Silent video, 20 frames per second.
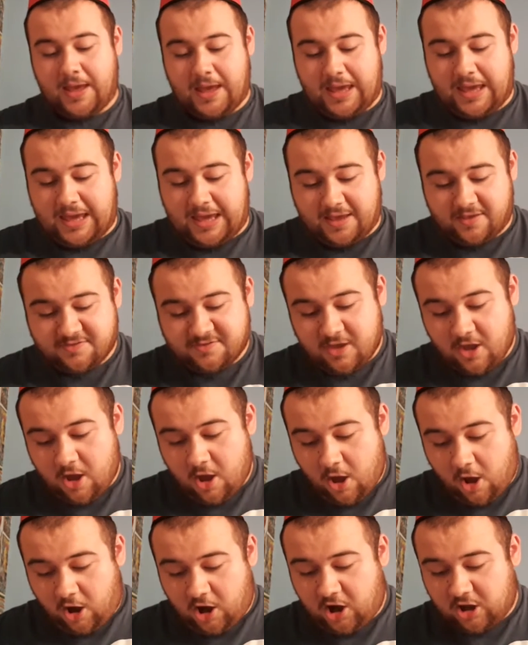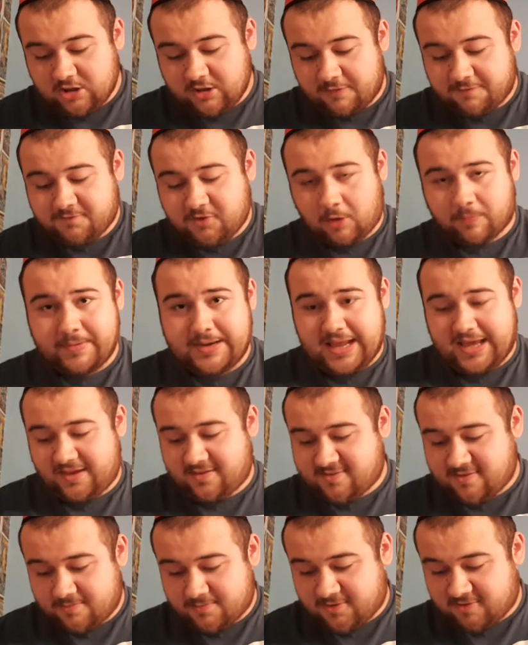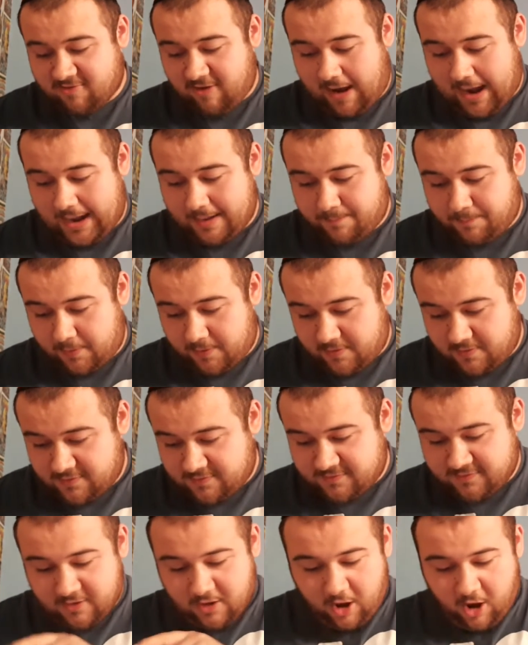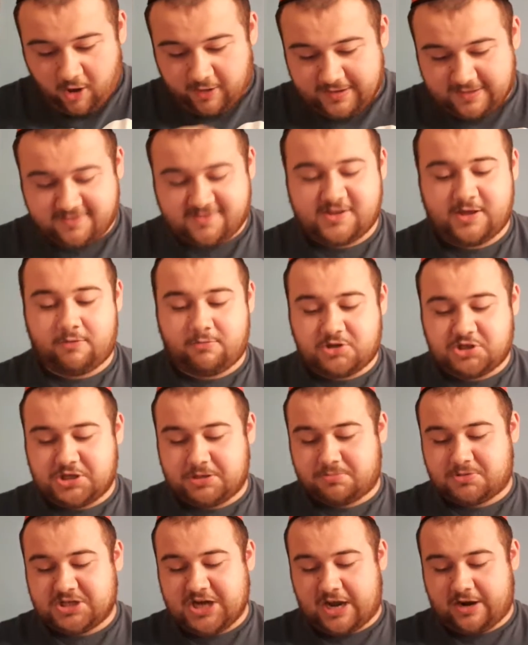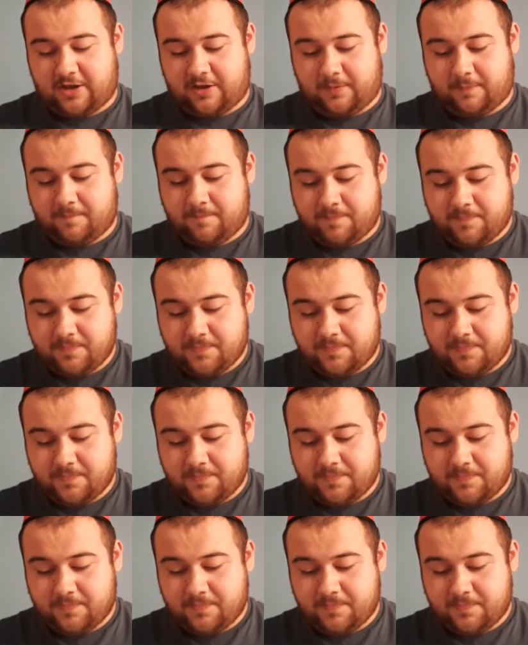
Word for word: is all of Dominic's subscribers on his YouTube channel.